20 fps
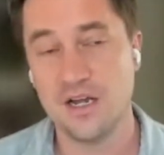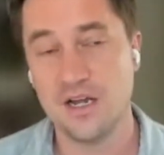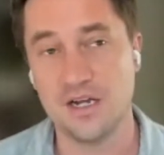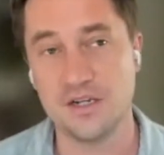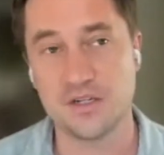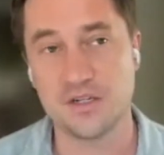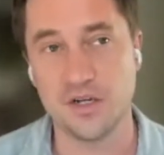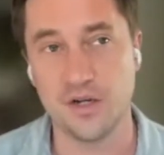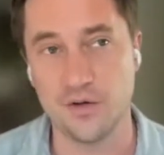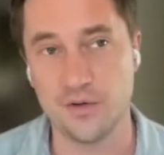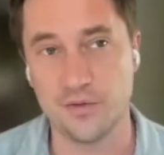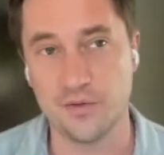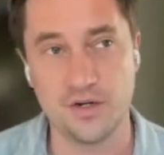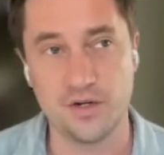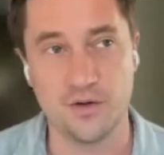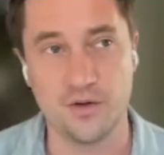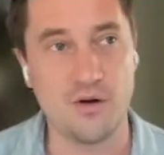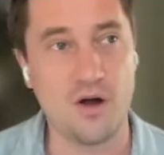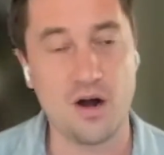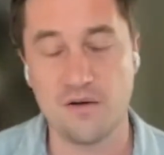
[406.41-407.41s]
And so, you
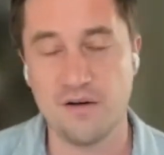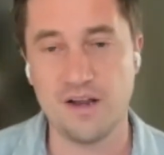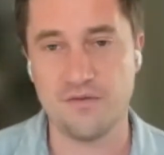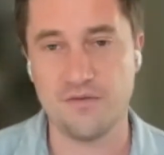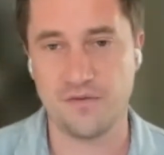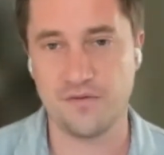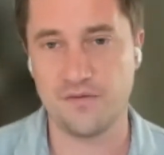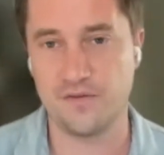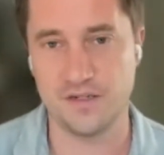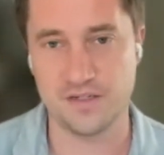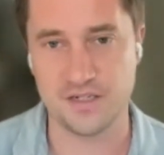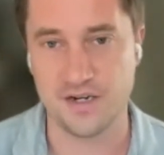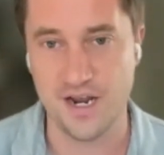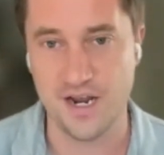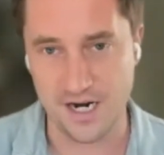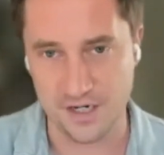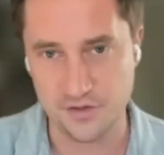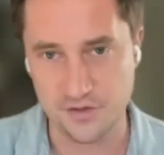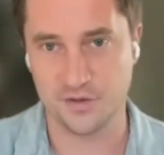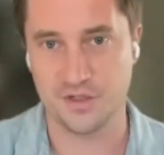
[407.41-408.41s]
know, RF is a
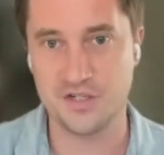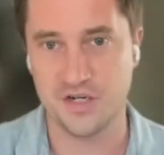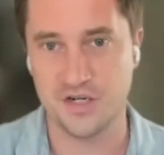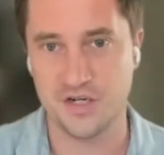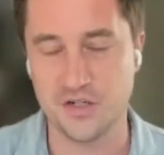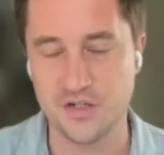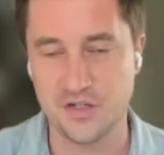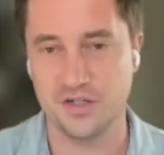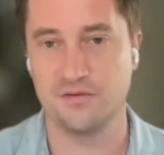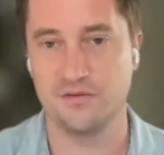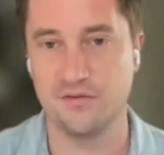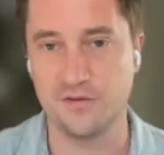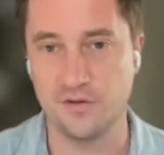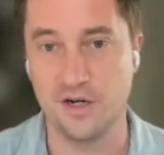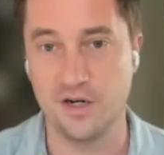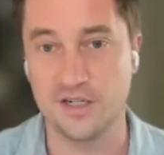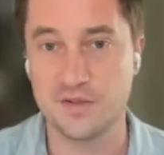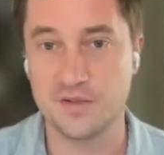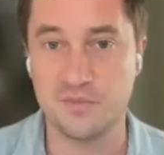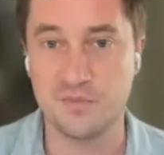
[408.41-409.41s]
natural extension
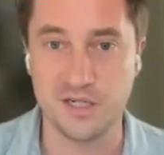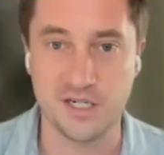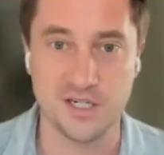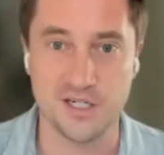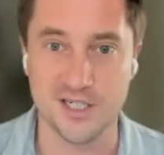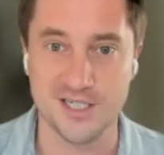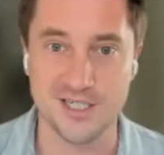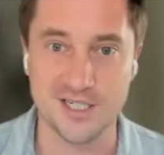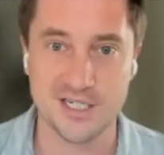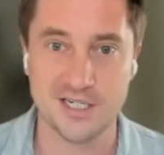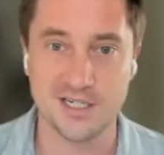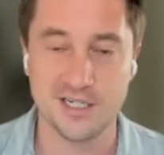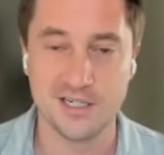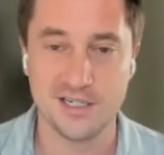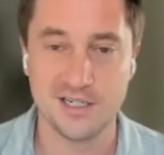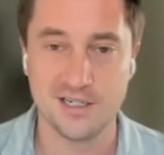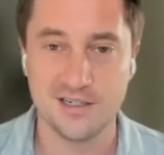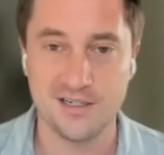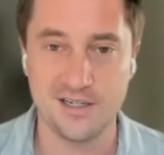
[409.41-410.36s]
for us because